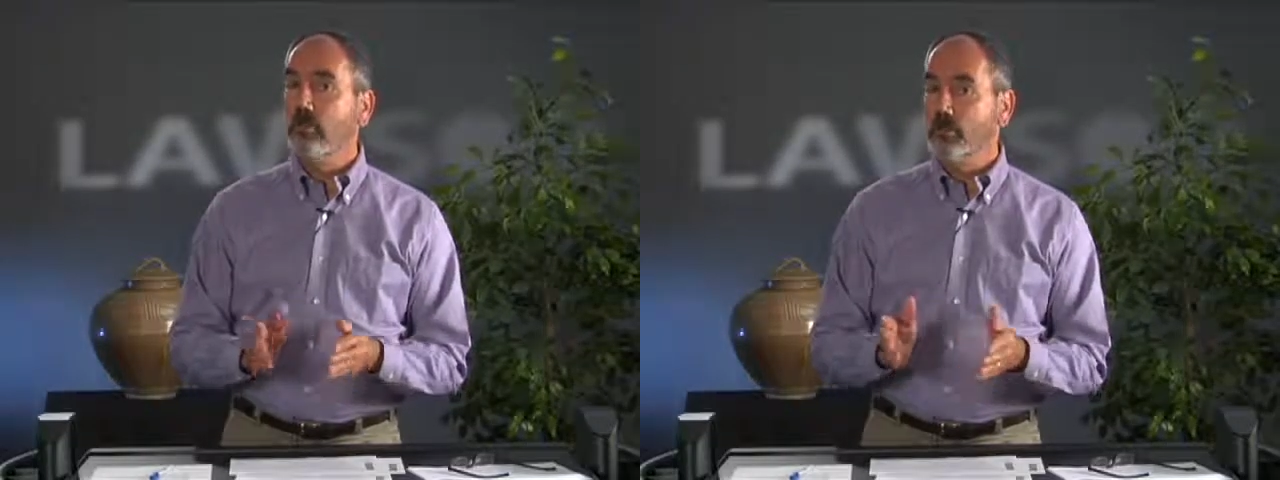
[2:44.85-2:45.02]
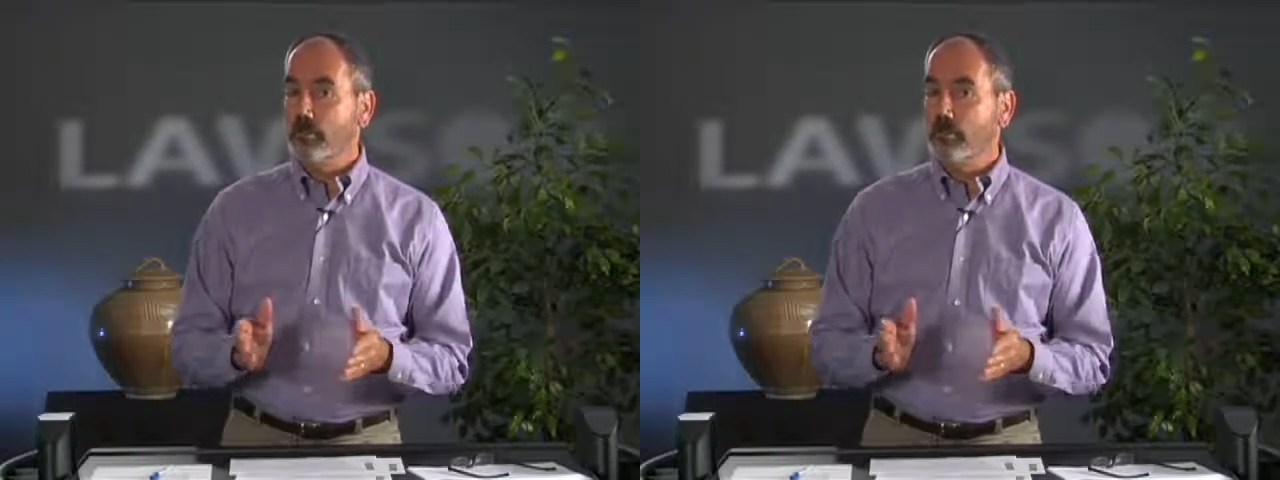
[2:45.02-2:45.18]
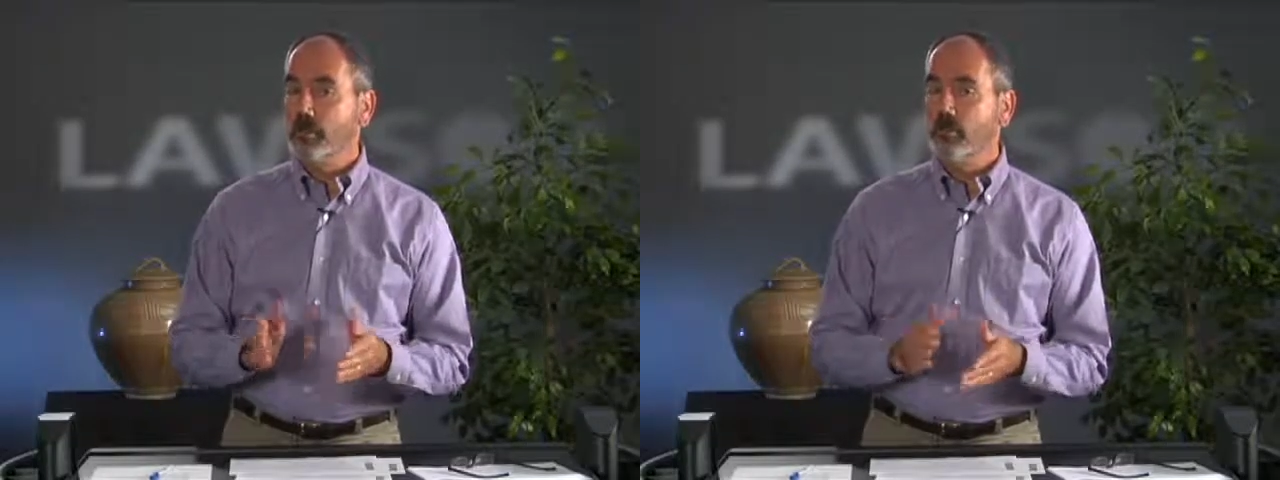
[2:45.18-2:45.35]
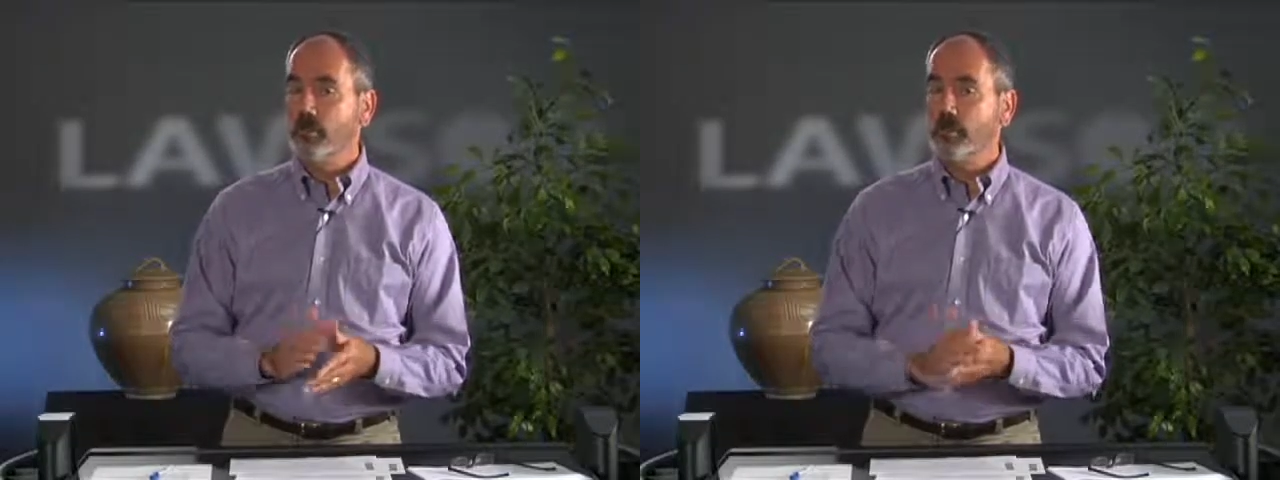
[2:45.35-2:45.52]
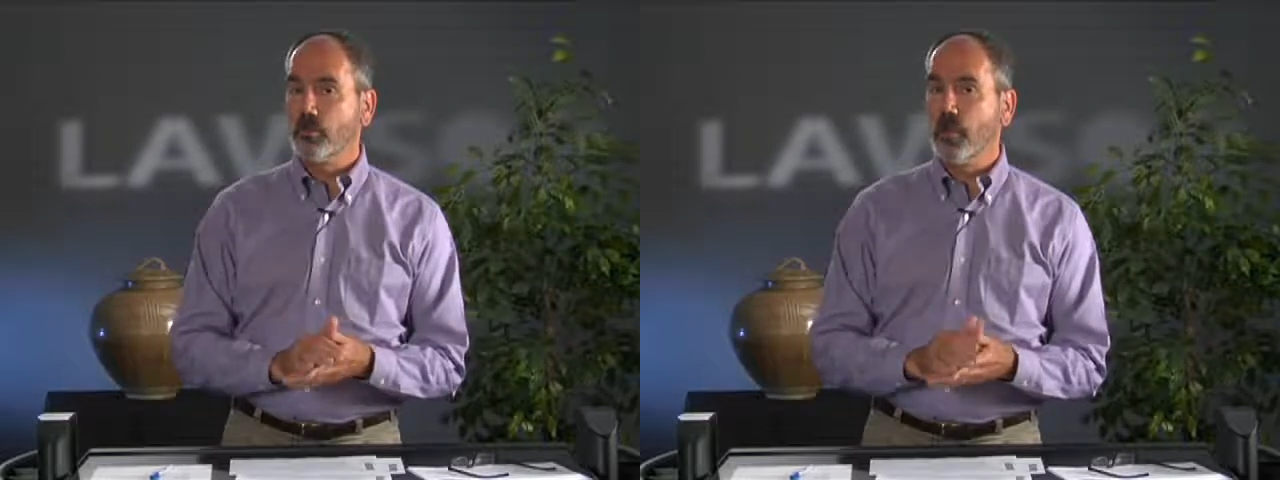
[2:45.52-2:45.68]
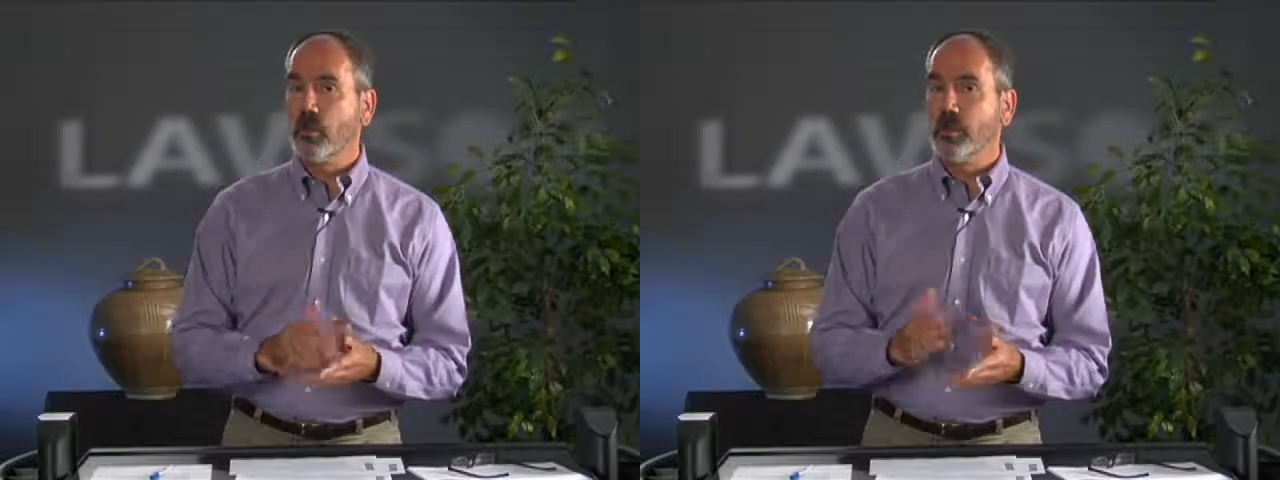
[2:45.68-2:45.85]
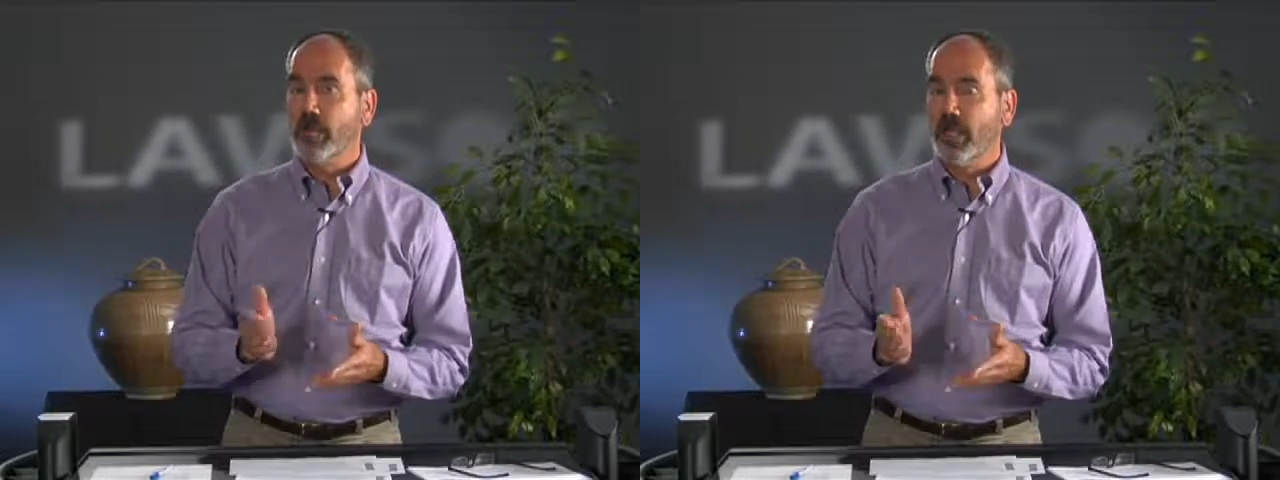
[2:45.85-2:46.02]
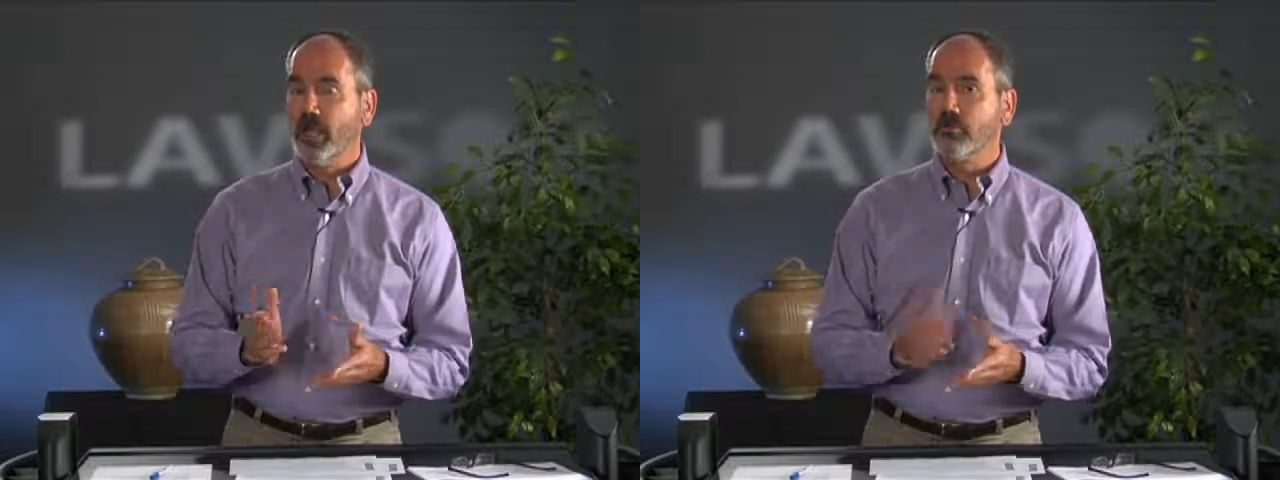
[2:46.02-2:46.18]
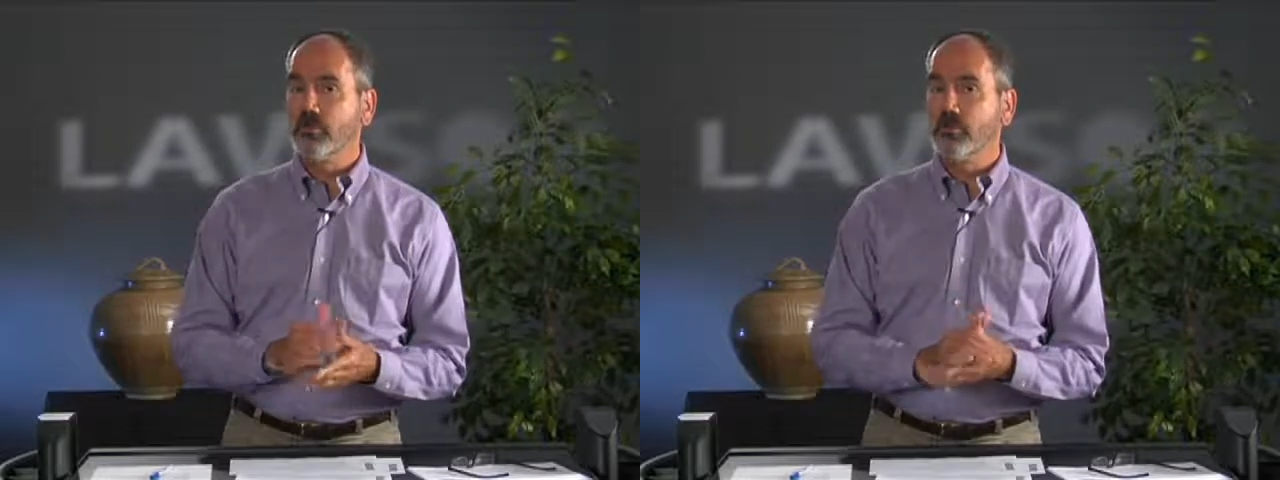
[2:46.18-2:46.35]
you need to persuade
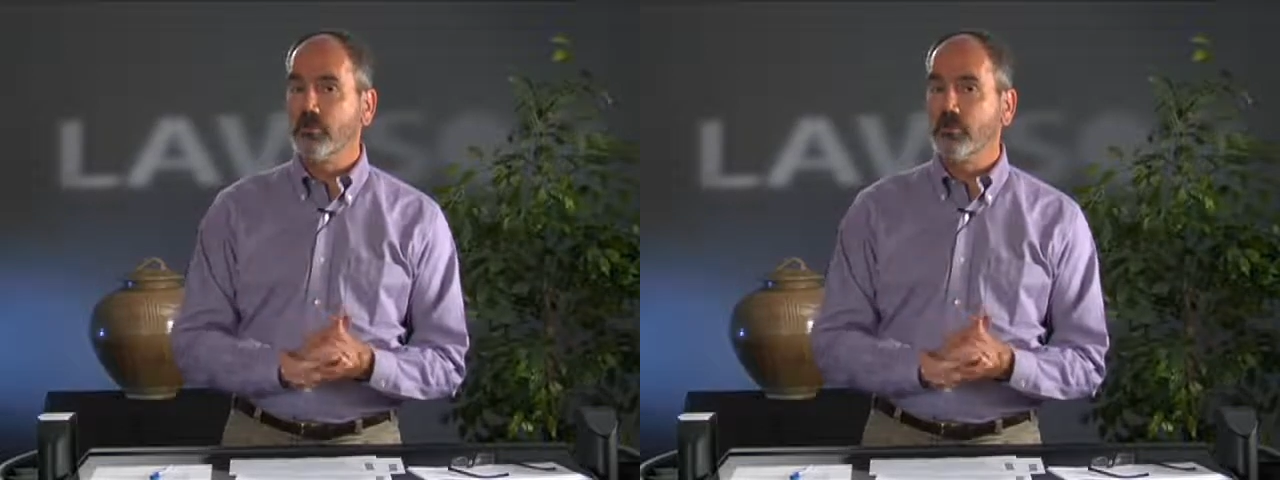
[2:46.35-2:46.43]
after